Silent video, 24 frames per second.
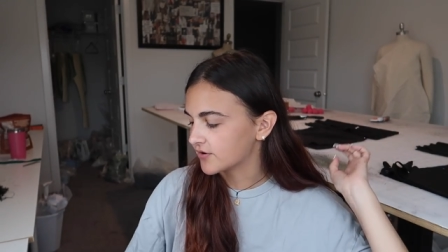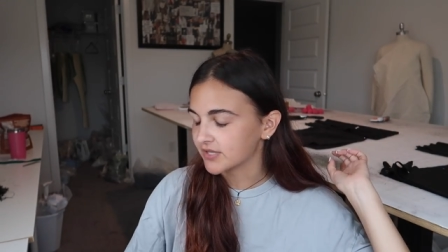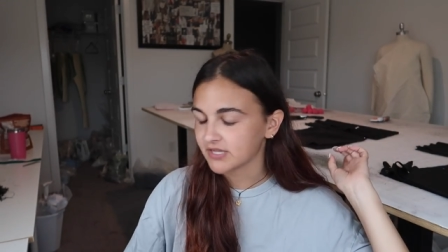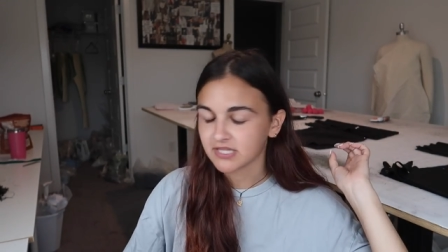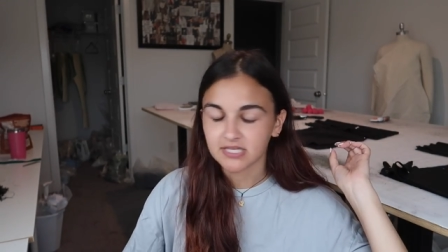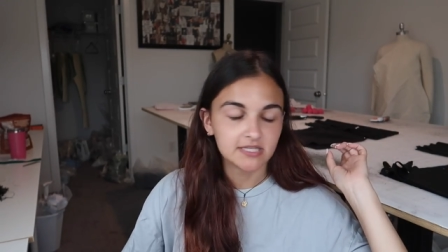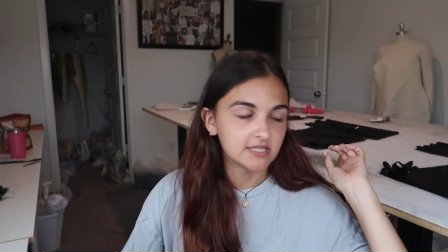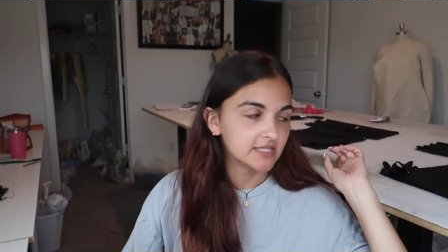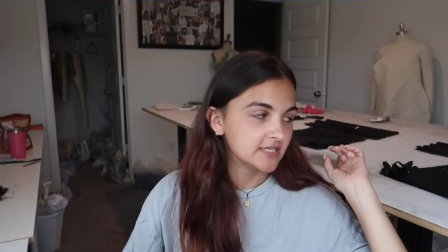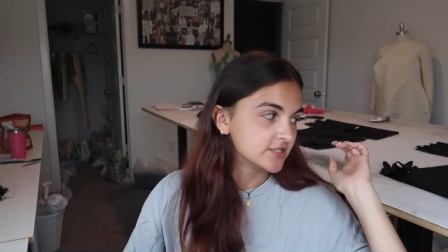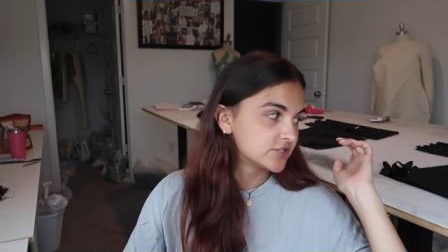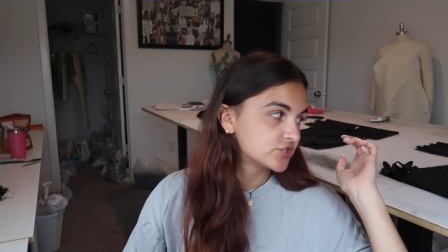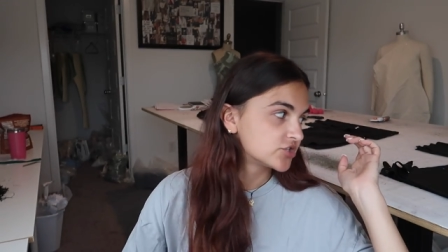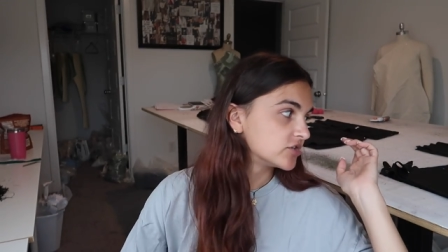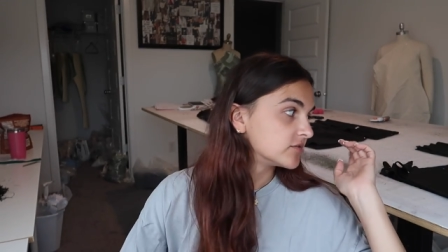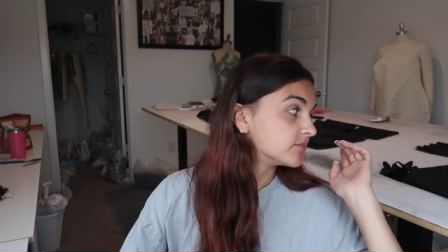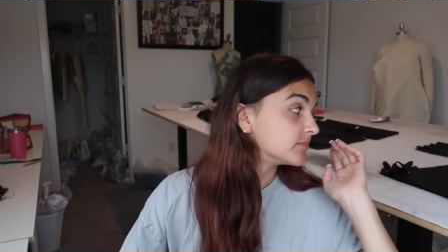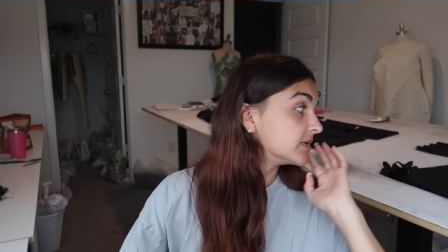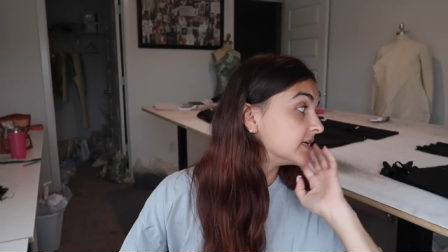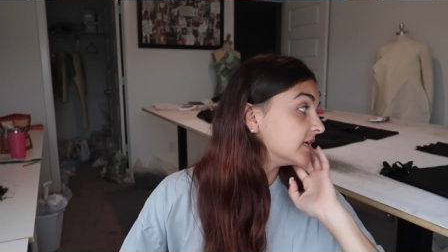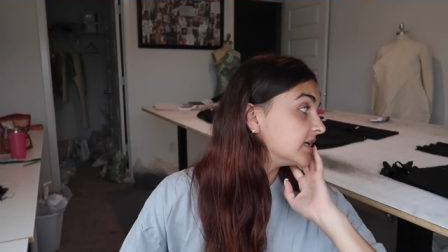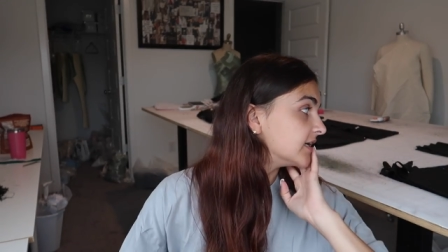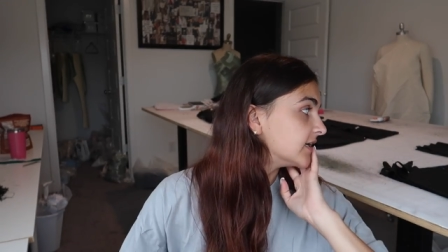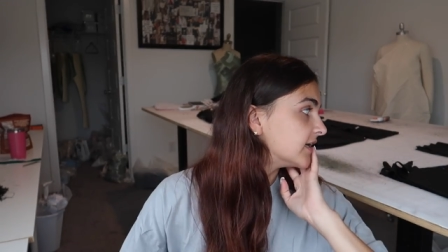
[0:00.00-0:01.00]
I think these should
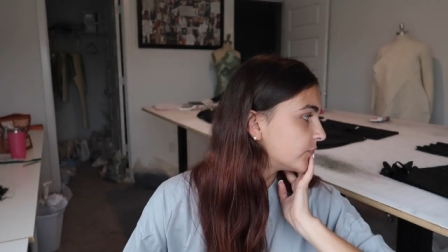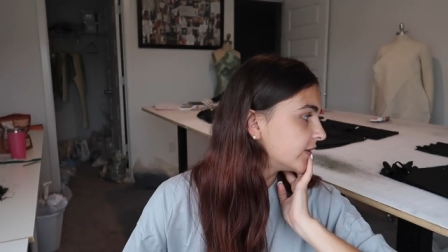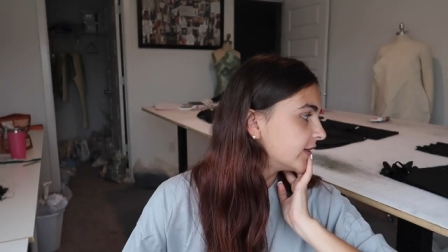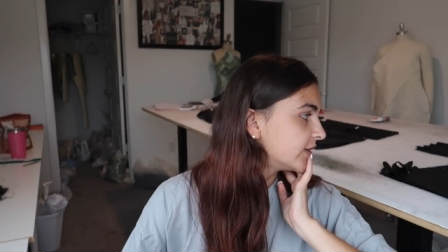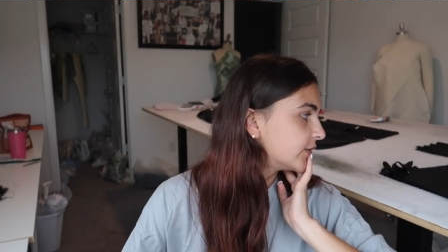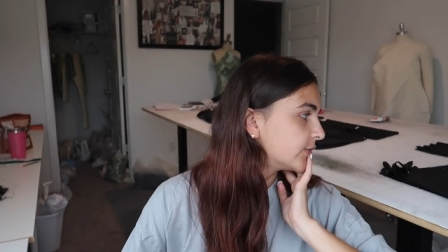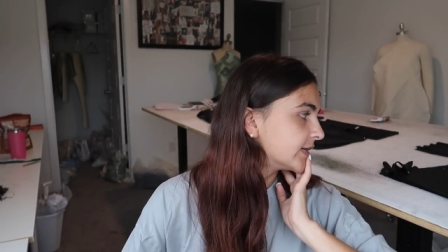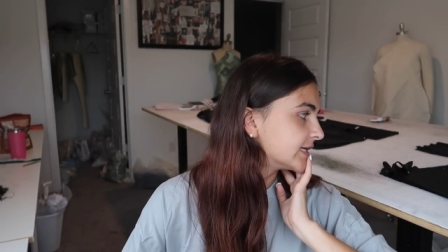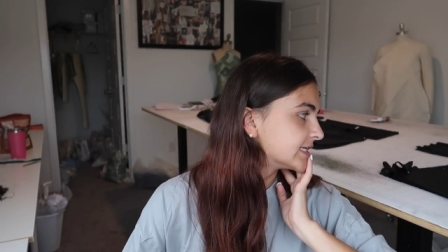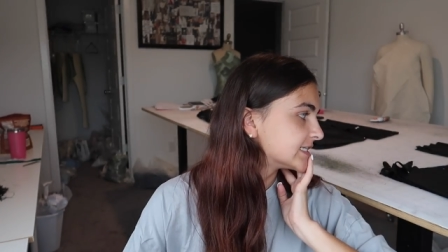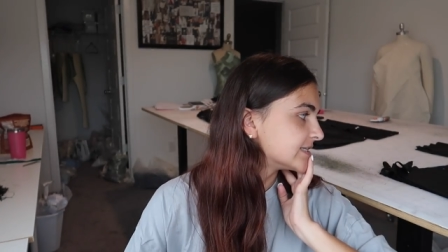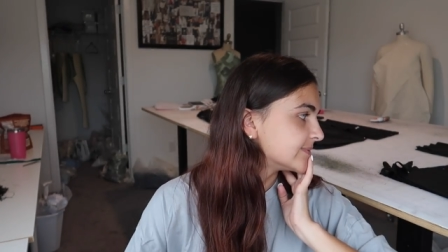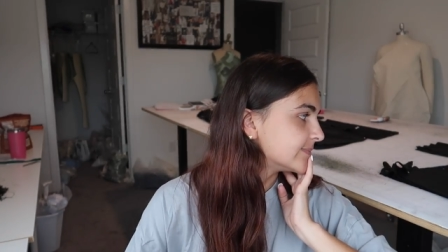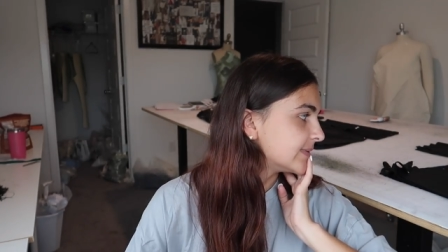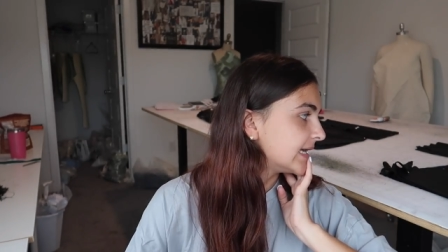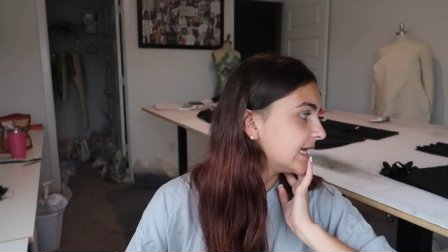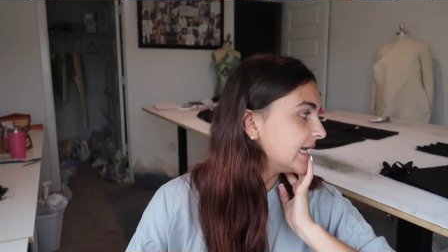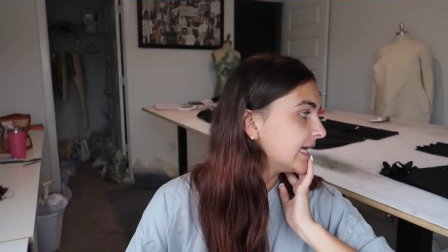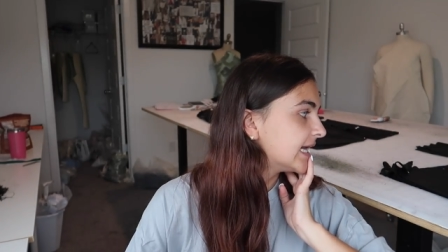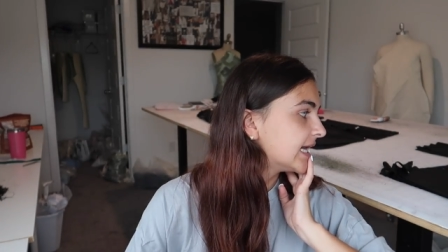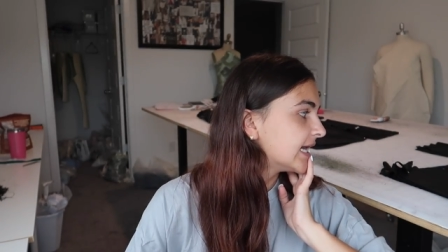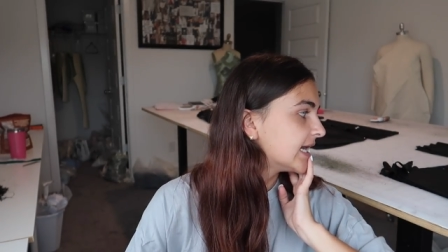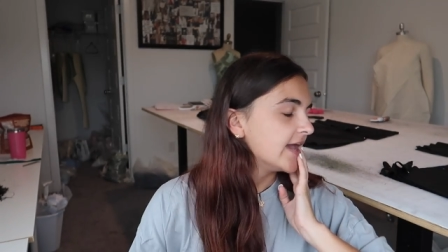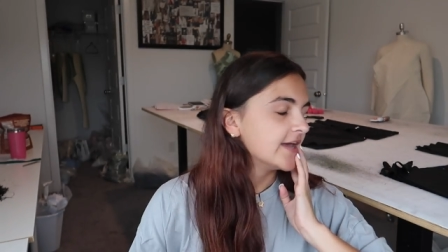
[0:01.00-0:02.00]
be pretty quick to
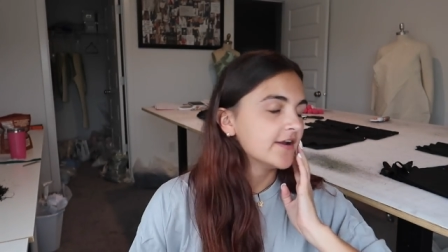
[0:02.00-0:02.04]
make,